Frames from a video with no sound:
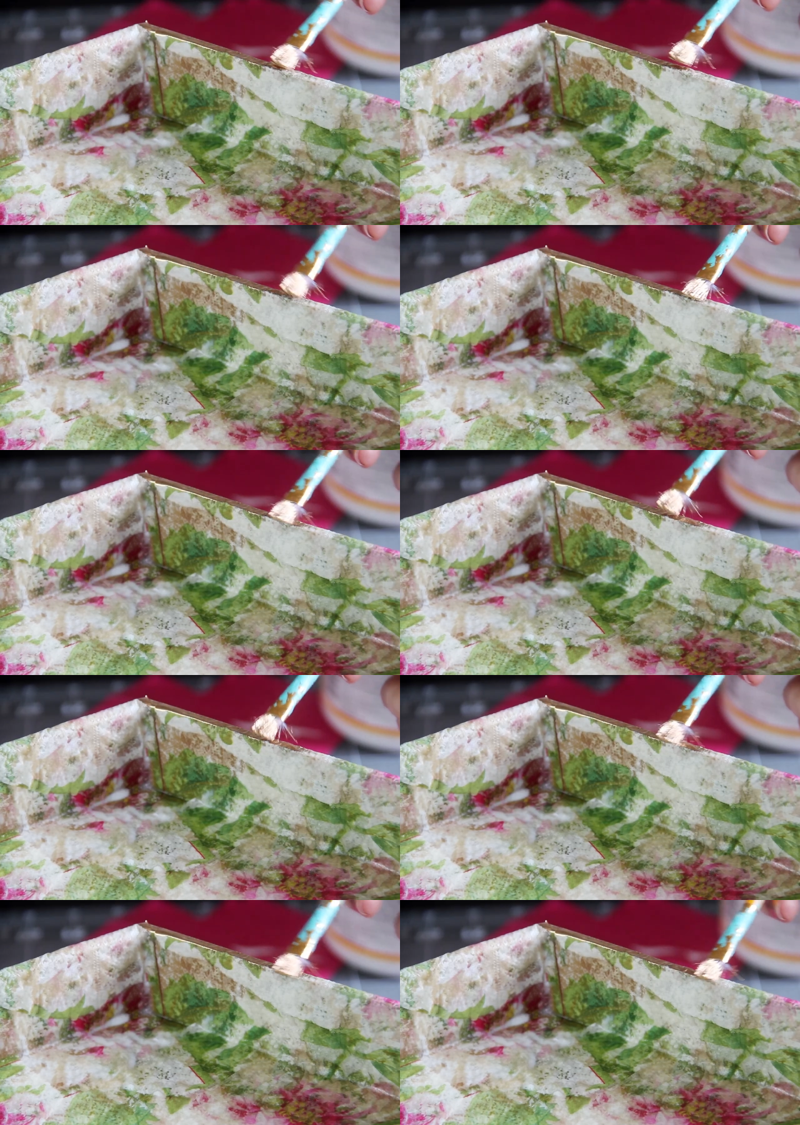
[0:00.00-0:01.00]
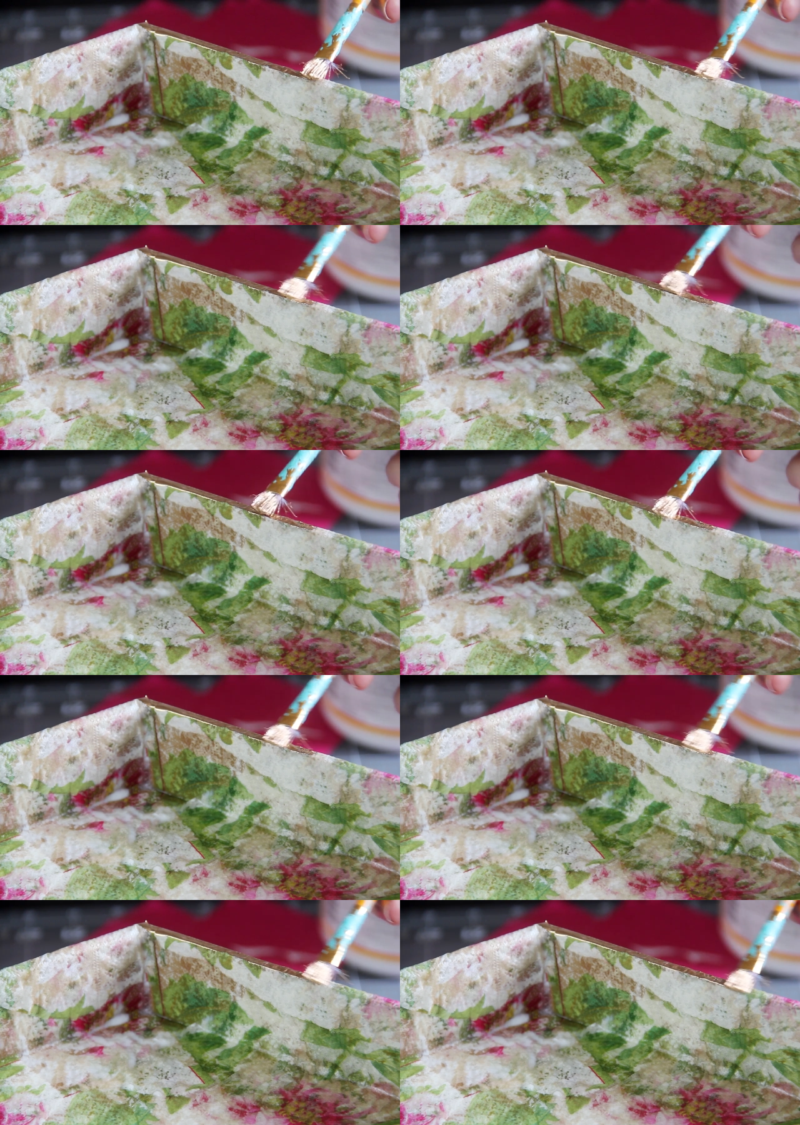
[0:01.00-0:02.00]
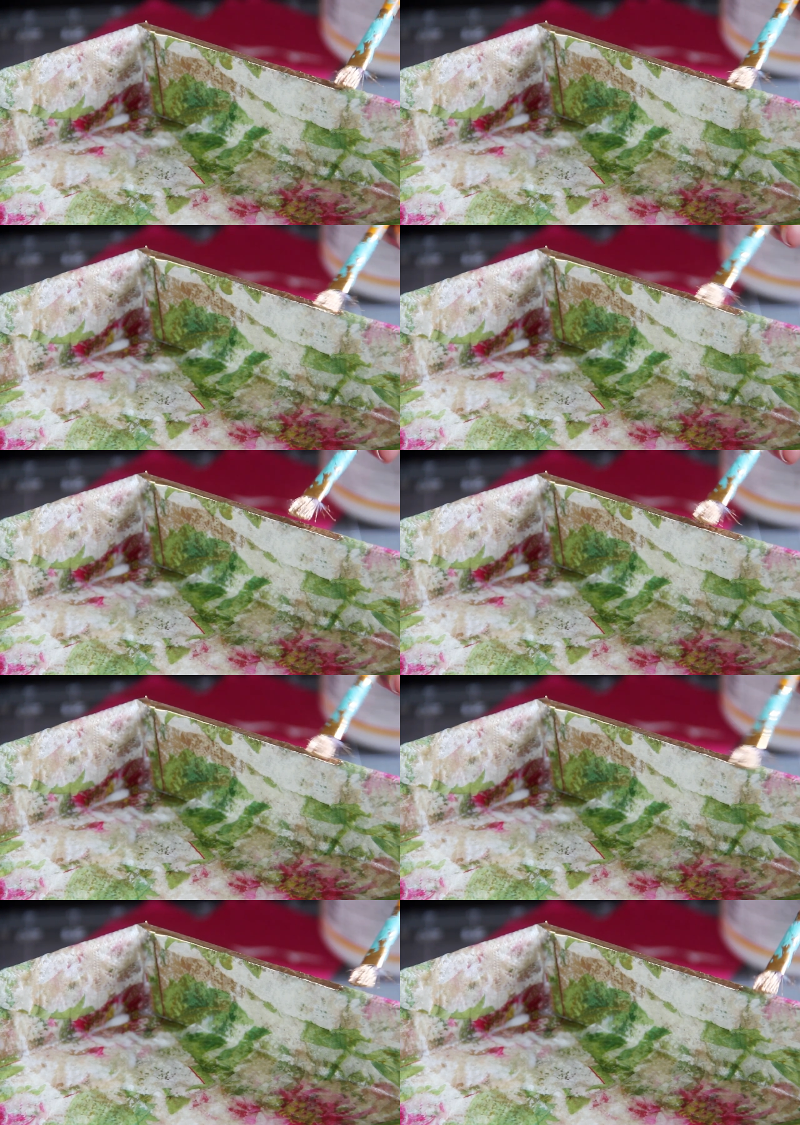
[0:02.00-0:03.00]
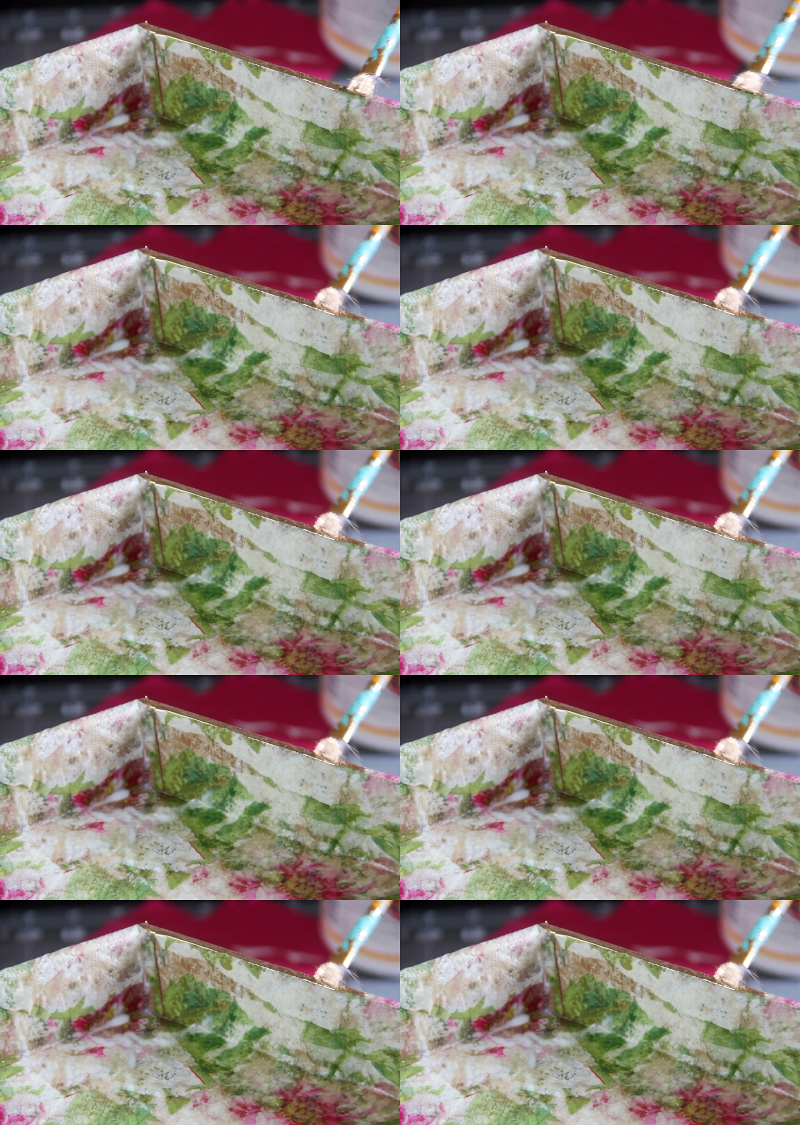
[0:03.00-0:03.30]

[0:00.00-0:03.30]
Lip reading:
No face is visible, so there are no lips to read.